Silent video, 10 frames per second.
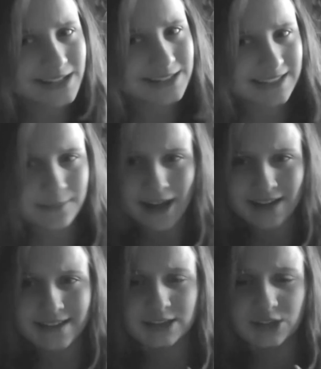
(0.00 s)
It's like I'm kind
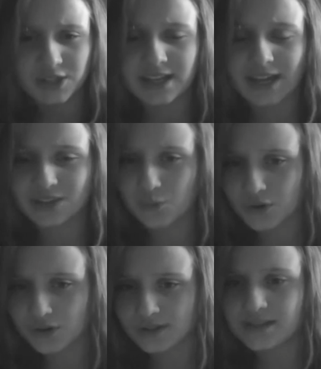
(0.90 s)
of, like, looking at the
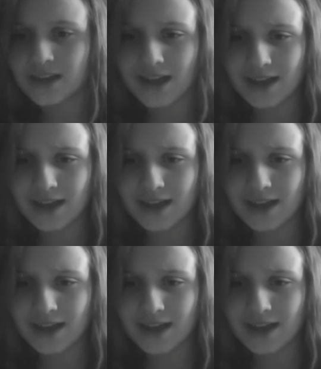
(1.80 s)
words.